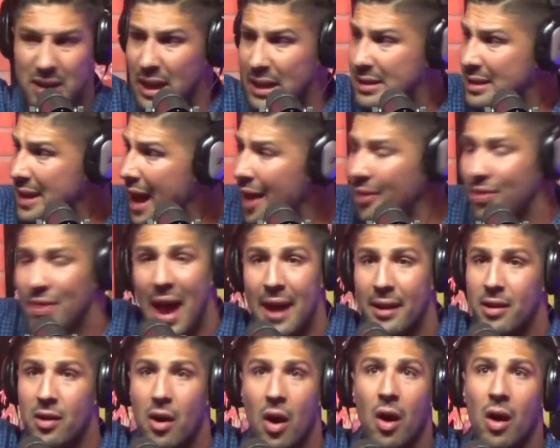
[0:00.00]
It's not that
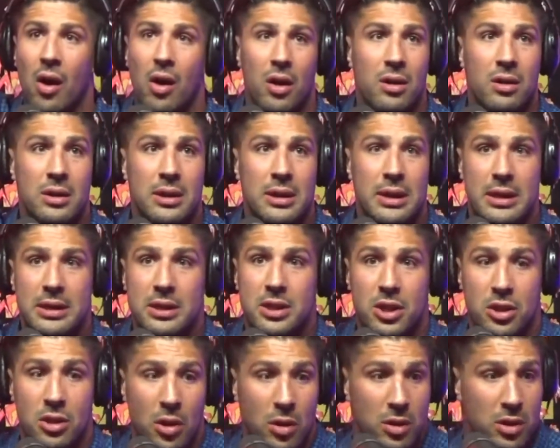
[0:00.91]
tall. It's, you
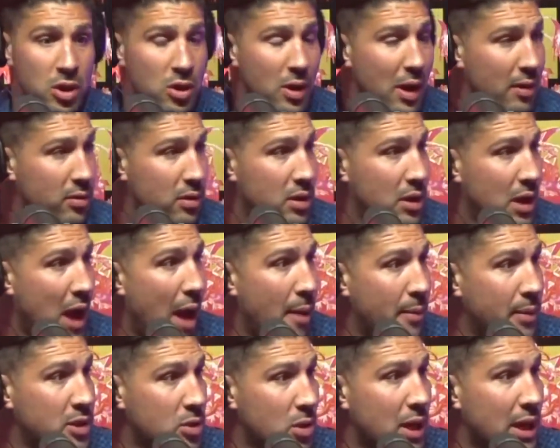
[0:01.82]
know, the comedy
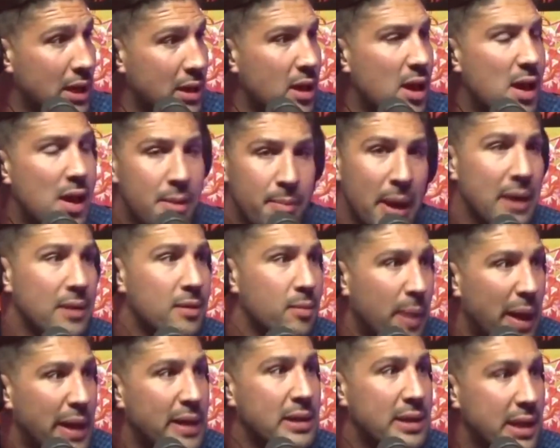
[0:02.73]
store, like,
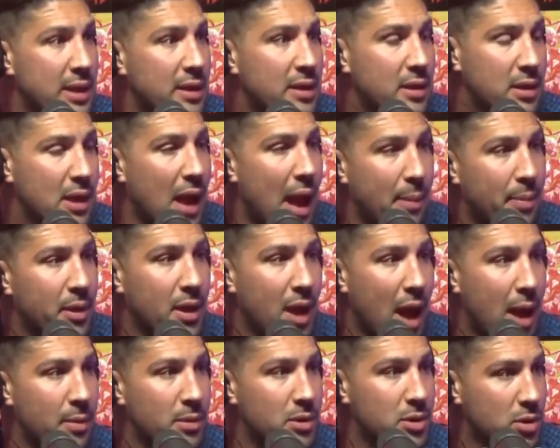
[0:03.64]
base thing, top of the
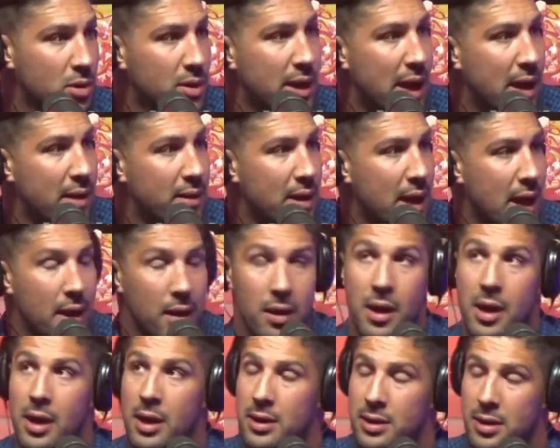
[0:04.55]
comedy store downtown.
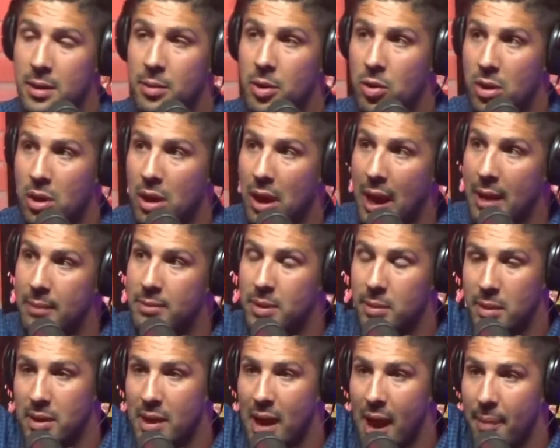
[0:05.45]
Some dude climbs up the
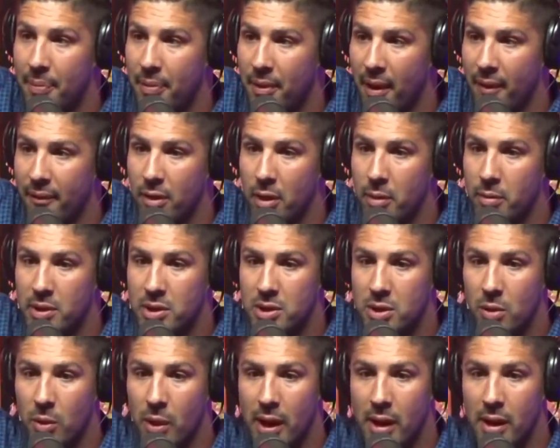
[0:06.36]
top there at Flemish
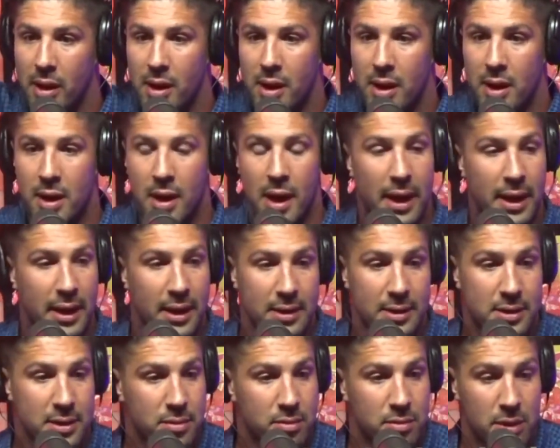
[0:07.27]
Square, and
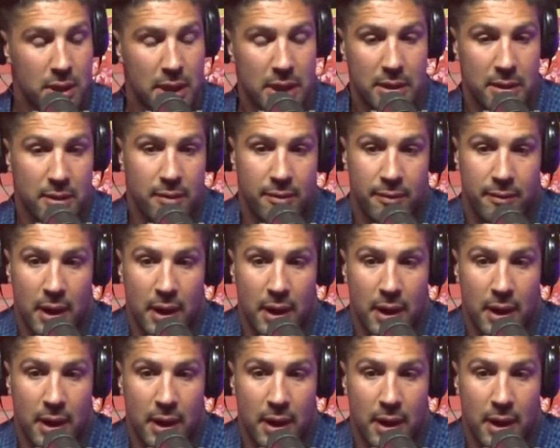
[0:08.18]
it's